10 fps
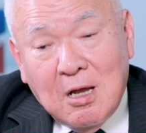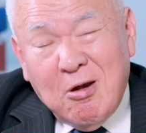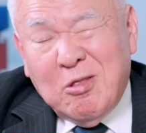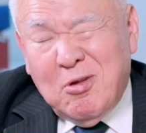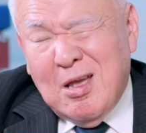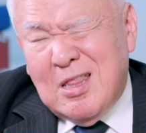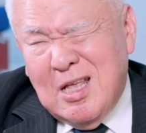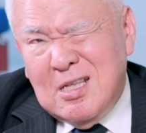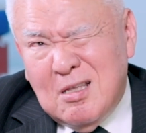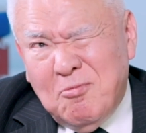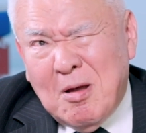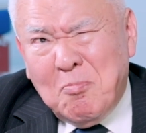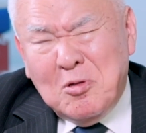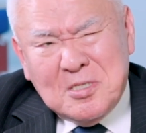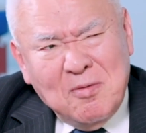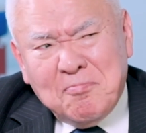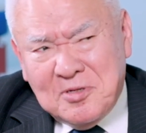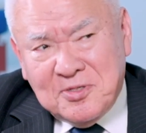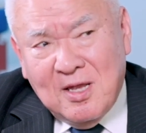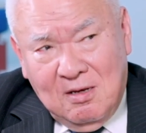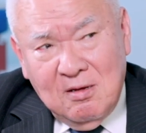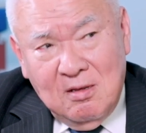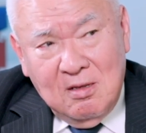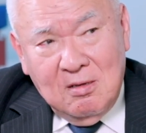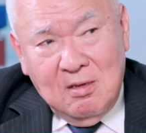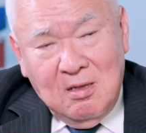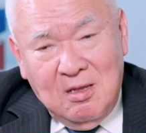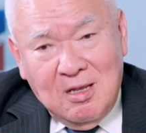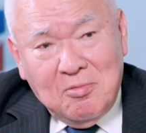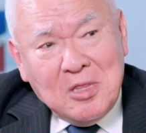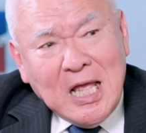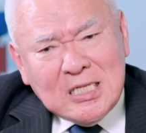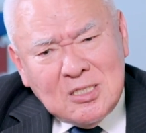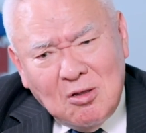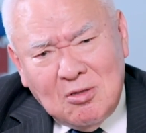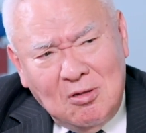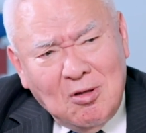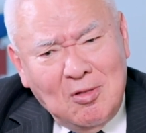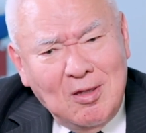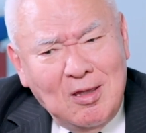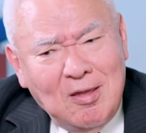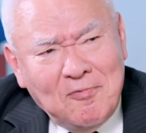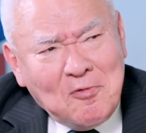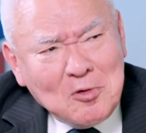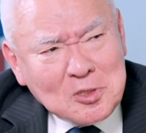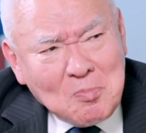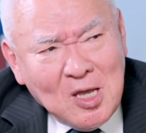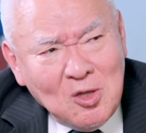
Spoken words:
currently, I think, 1.7%. And that's not, forced by